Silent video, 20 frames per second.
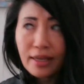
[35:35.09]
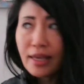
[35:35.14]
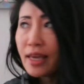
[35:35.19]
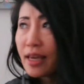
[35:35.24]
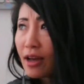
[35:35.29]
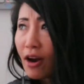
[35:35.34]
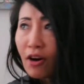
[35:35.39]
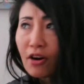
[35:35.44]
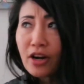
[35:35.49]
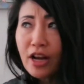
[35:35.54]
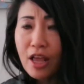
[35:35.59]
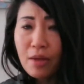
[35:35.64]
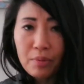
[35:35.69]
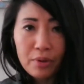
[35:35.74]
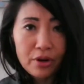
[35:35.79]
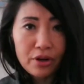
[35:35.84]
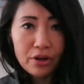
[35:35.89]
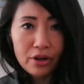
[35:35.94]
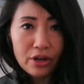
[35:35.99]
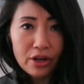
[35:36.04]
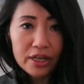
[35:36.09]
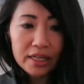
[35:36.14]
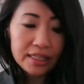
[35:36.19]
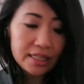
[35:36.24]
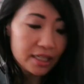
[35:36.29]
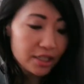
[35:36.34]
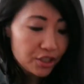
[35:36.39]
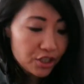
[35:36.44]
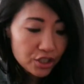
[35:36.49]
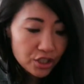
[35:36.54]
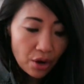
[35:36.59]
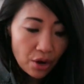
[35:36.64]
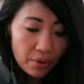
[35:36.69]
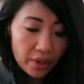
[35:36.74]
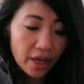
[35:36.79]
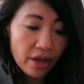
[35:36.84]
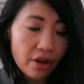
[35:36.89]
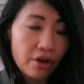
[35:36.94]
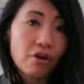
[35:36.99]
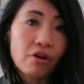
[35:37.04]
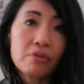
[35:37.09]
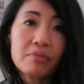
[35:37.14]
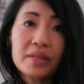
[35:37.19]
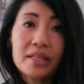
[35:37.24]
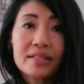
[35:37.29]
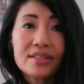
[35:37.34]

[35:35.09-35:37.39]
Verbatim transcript: in our neighborhood, and he's just going home.